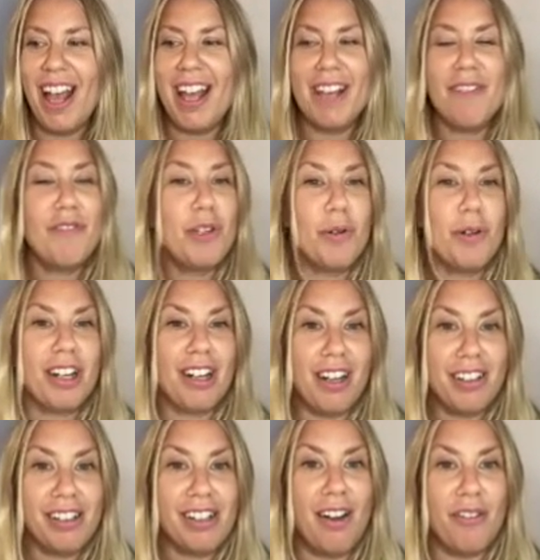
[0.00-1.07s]
If you are
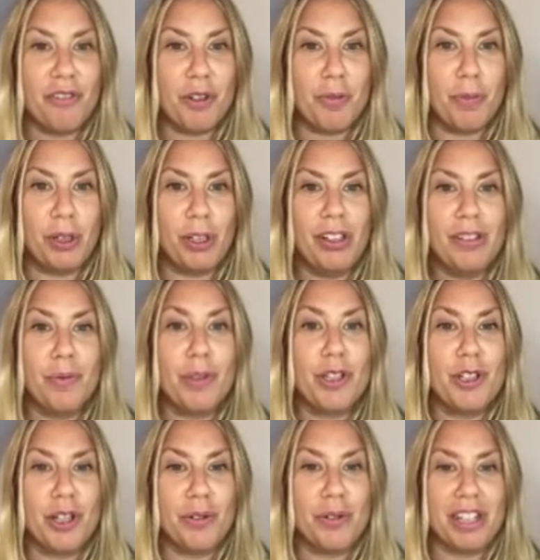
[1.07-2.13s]
uncomfortable with
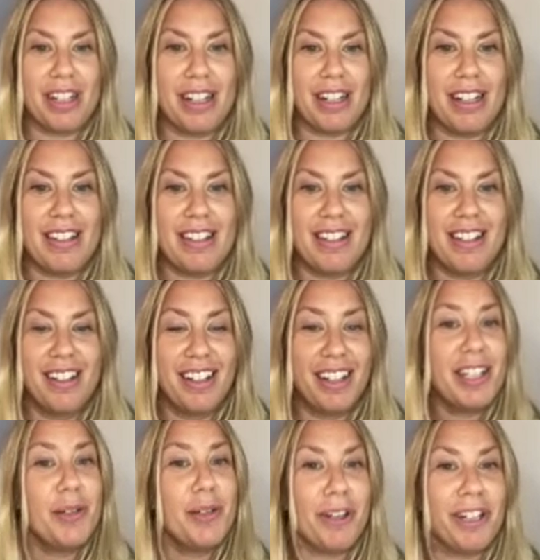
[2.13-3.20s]
chosenness,
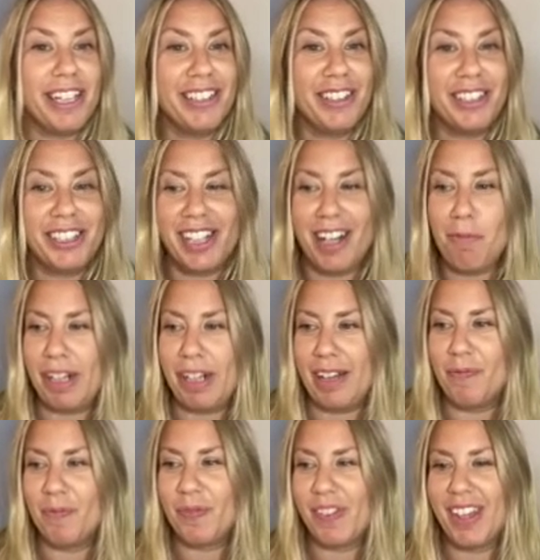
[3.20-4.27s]
you are in good company.
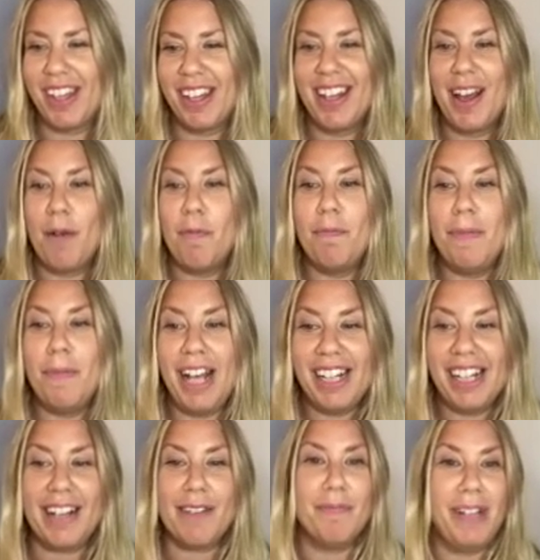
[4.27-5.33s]

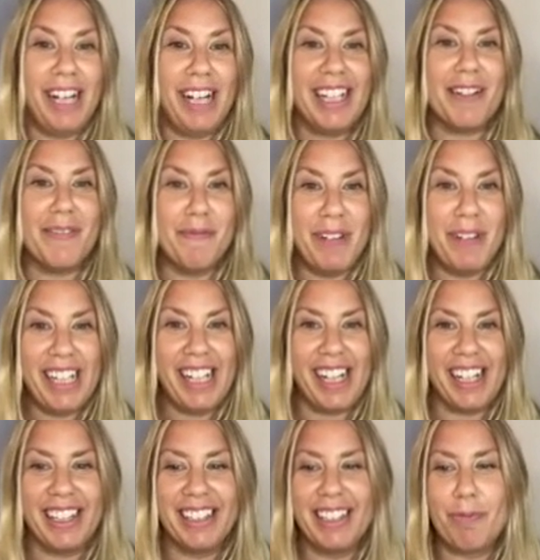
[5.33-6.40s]
Many, many,
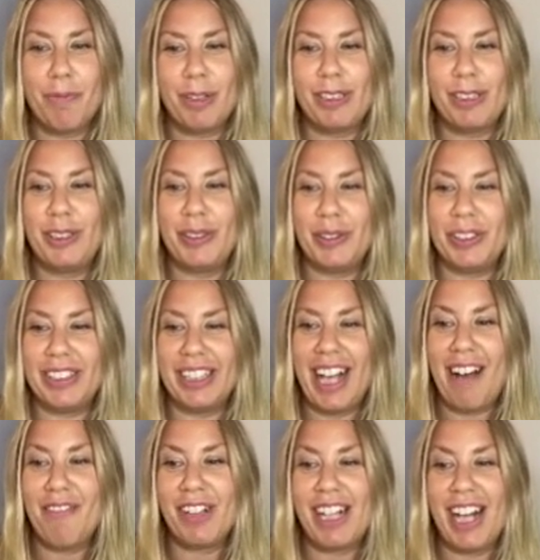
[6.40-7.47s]
many liberal Jews
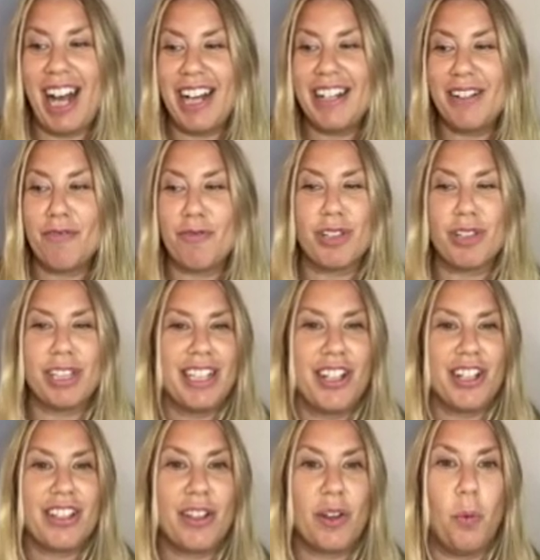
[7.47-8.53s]
have a kind of
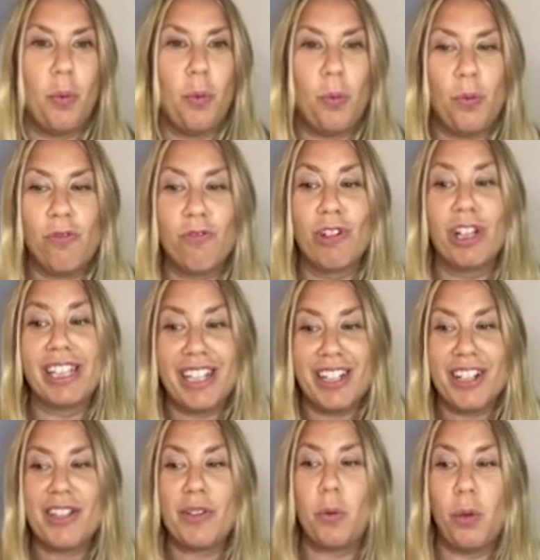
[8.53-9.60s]
religious
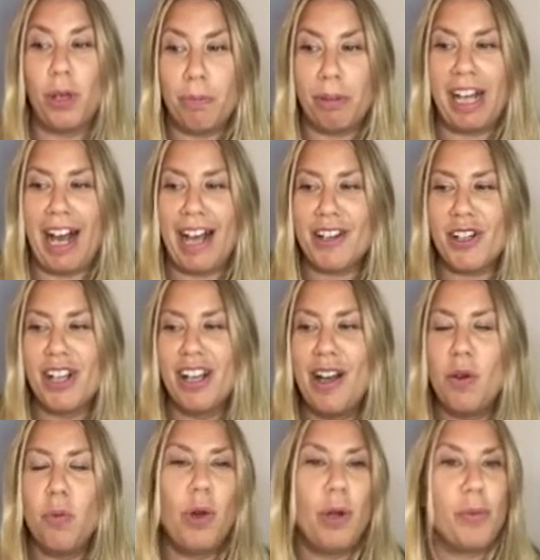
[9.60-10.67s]
whiplash
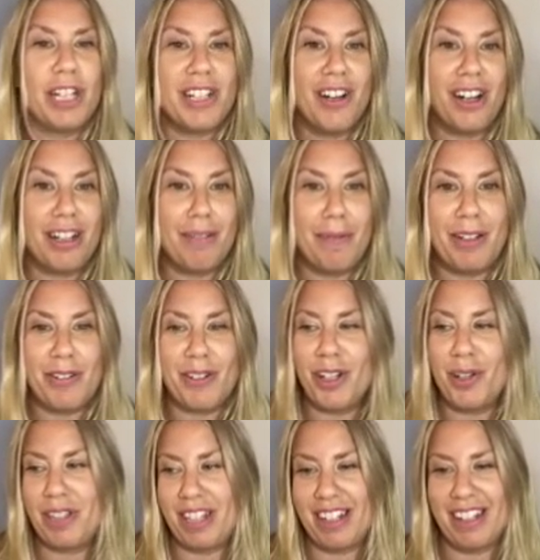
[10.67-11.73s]
when we talk about
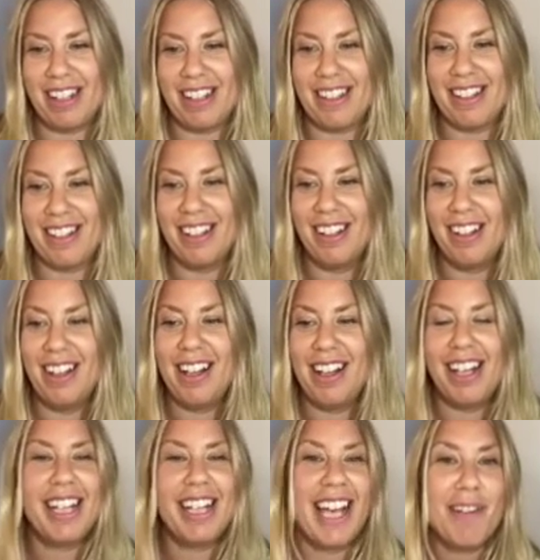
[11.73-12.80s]
chosenness.
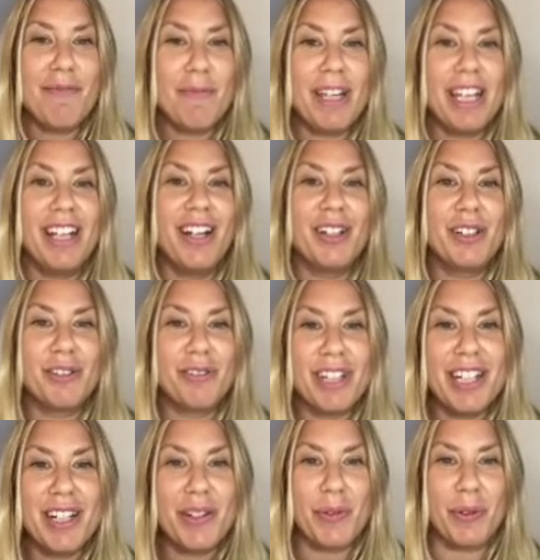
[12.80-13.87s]
It can be
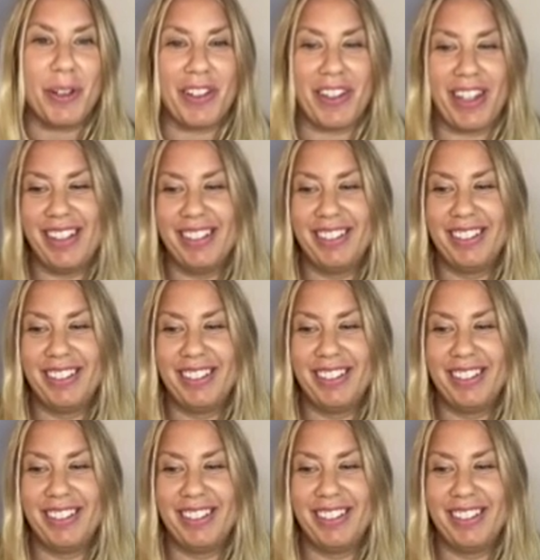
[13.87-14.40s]
cringeworthy.